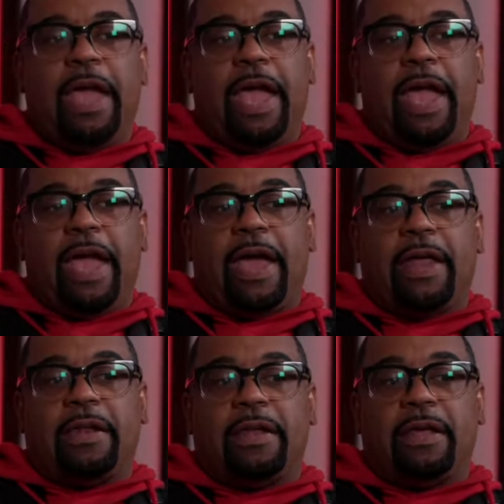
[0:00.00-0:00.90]

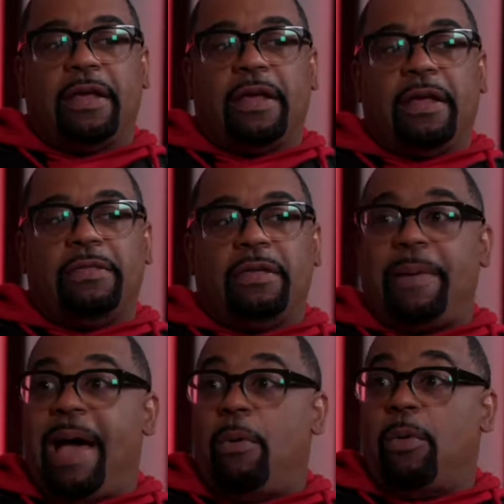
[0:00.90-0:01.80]
And the
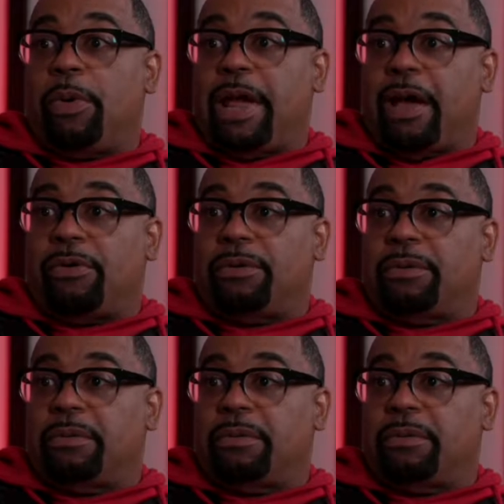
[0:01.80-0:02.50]
power went out.